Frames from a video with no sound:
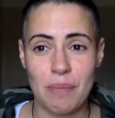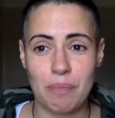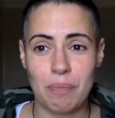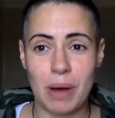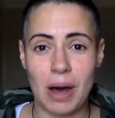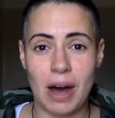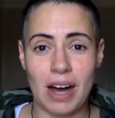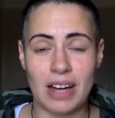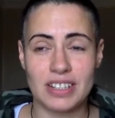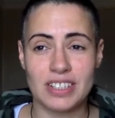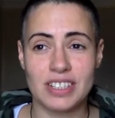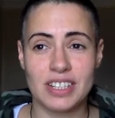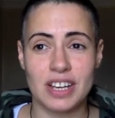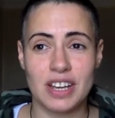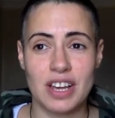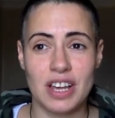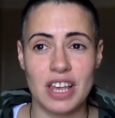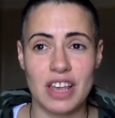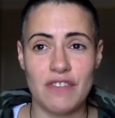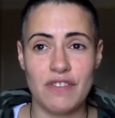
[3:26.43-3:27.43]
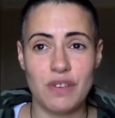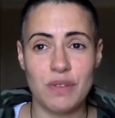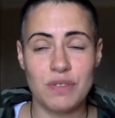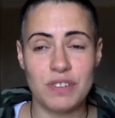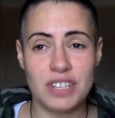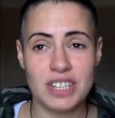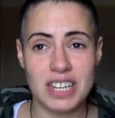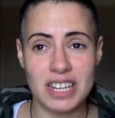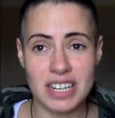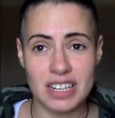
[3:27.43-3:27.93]
But if you
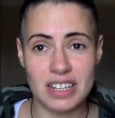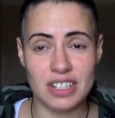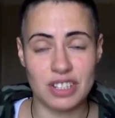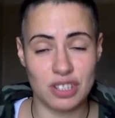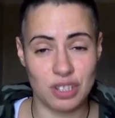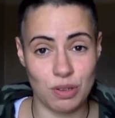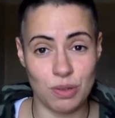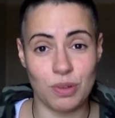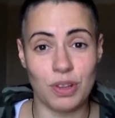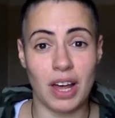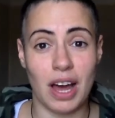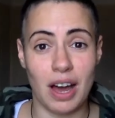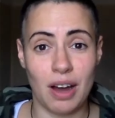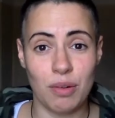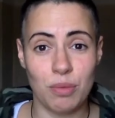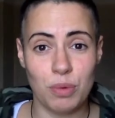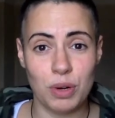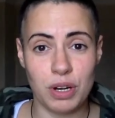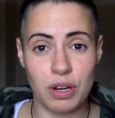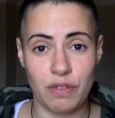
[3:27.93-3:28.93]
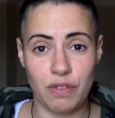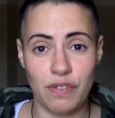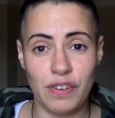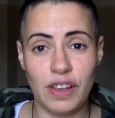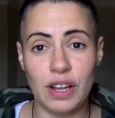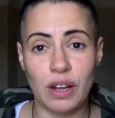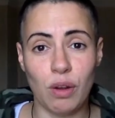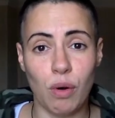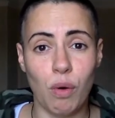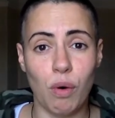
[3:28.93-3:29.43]
didn't do that, would it
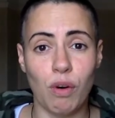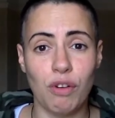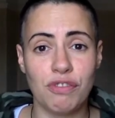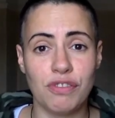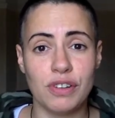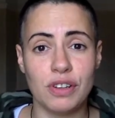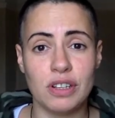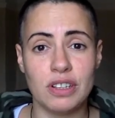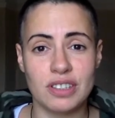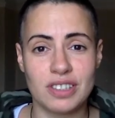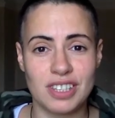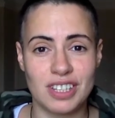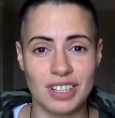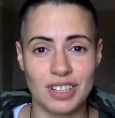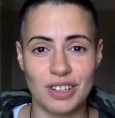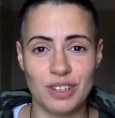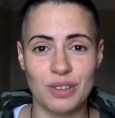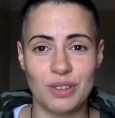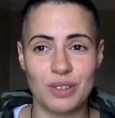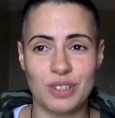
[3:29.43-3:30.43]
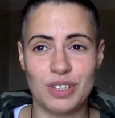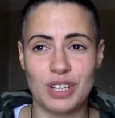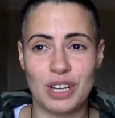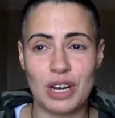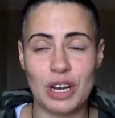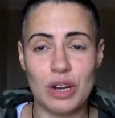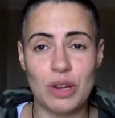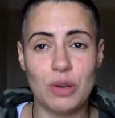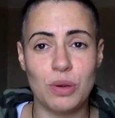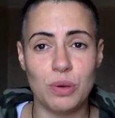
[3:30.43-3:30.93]
feel awful to
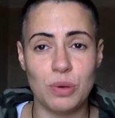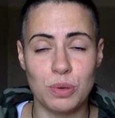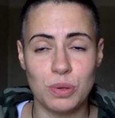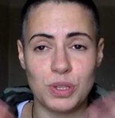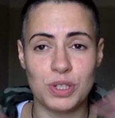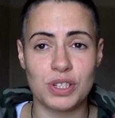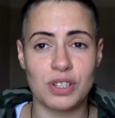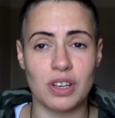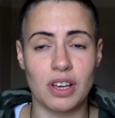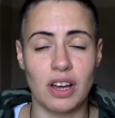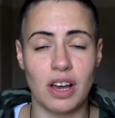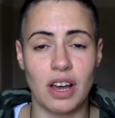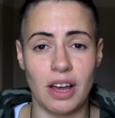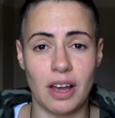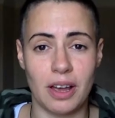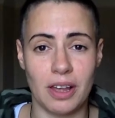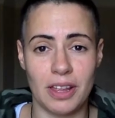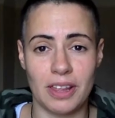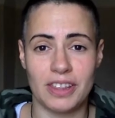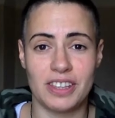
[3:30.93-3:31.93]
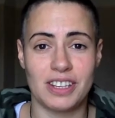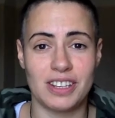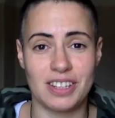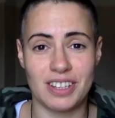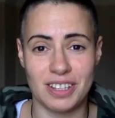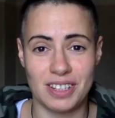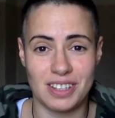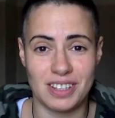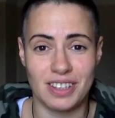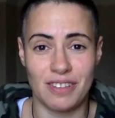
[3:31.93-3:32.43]
lose
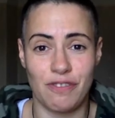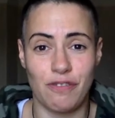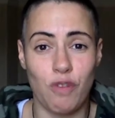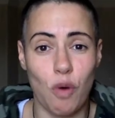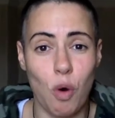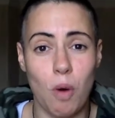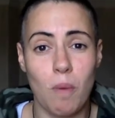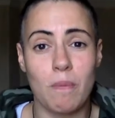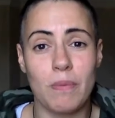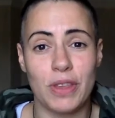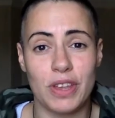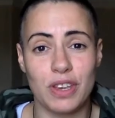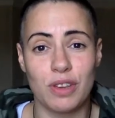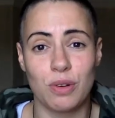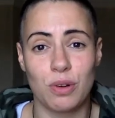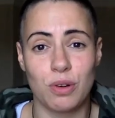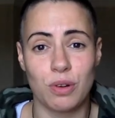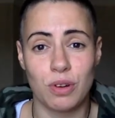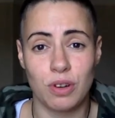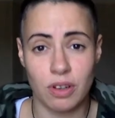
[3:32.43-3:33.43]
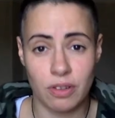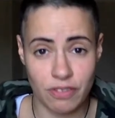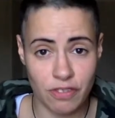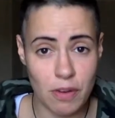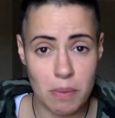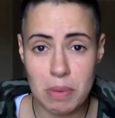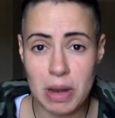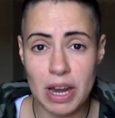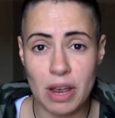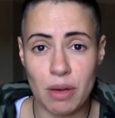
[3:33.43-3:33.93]
the form that you're
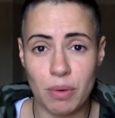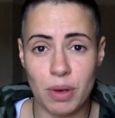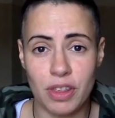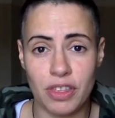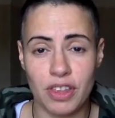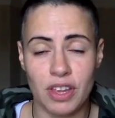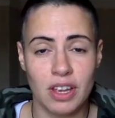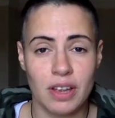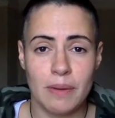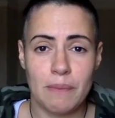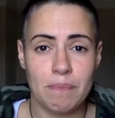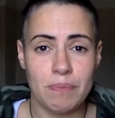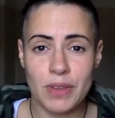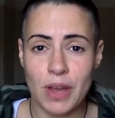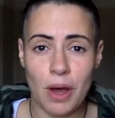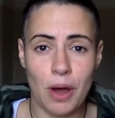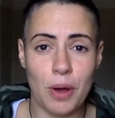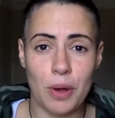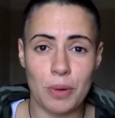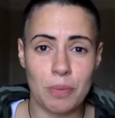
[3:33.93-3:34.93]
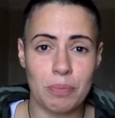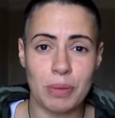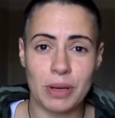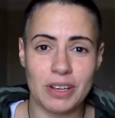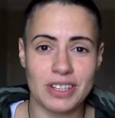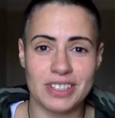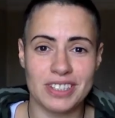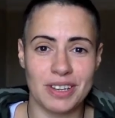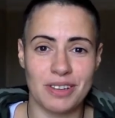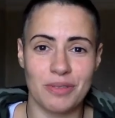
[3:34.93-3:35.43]
familiar with? No,
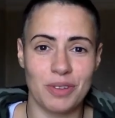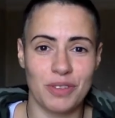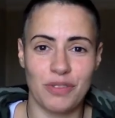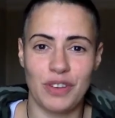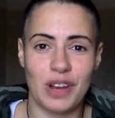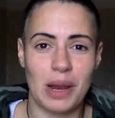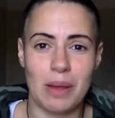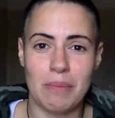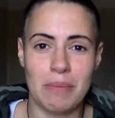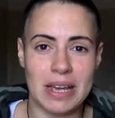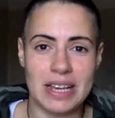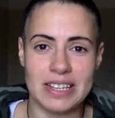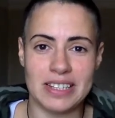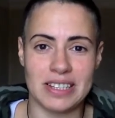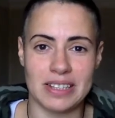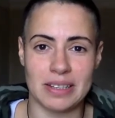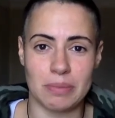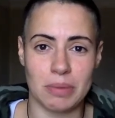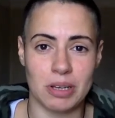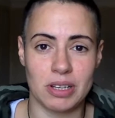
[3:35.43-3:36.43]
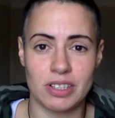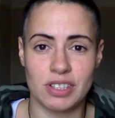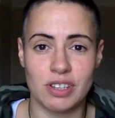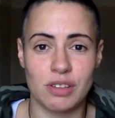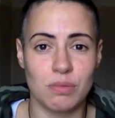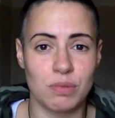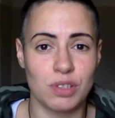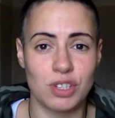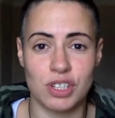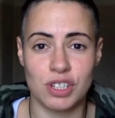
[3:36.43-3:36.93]
because it would feel amazing, because
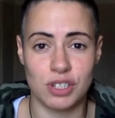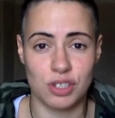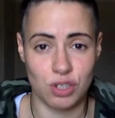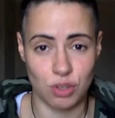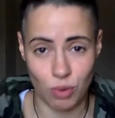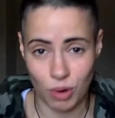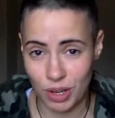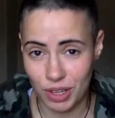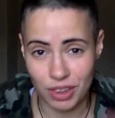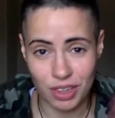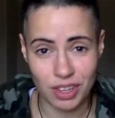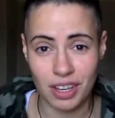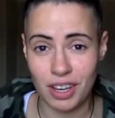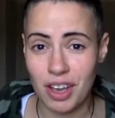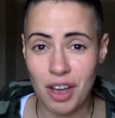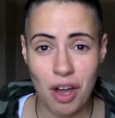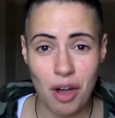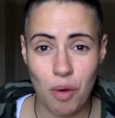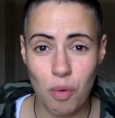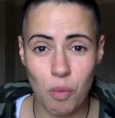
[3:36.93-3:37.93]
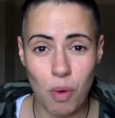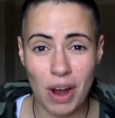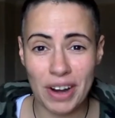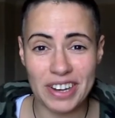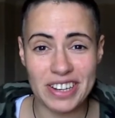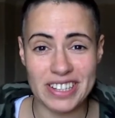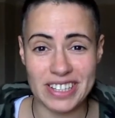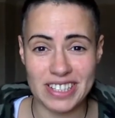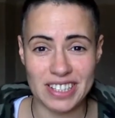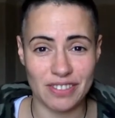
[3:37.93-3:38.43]
you would just join the
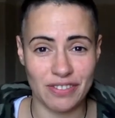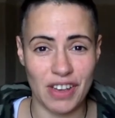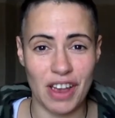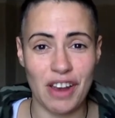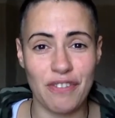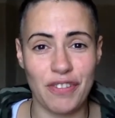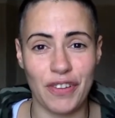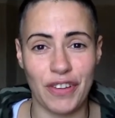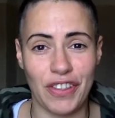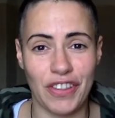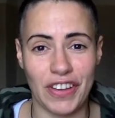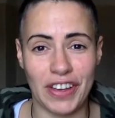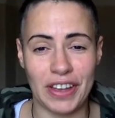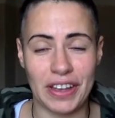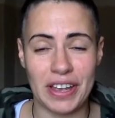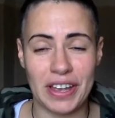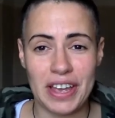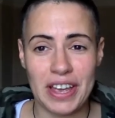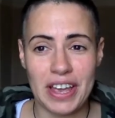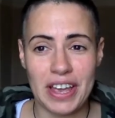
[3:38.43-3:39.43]
oneness of everything.